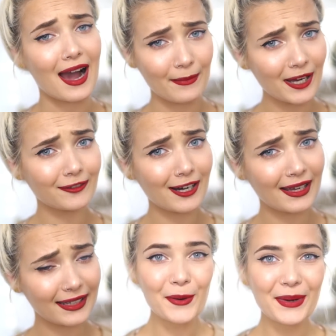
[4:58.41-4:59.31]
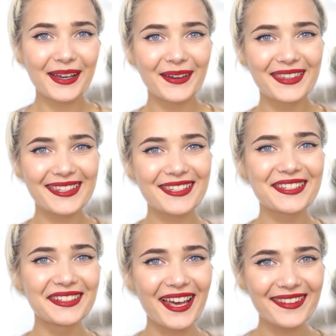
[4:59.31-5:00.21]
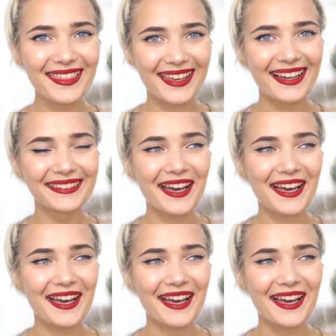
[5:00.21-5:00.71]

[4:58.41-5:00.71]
Am I right? Oh my god, this is another thing